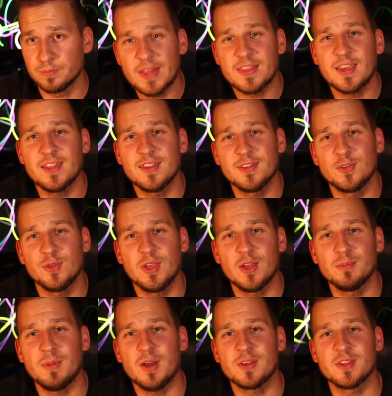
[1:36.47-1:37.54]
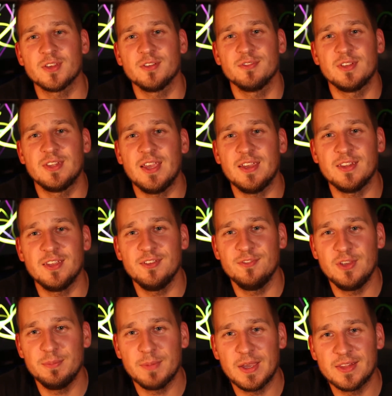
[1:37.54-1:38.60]
Let's get into the unboxing of the Deity
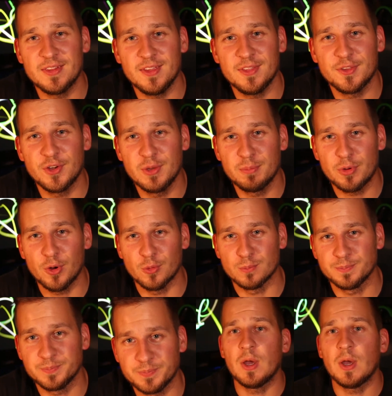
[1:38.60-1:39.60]
V-Mic D3 Pro.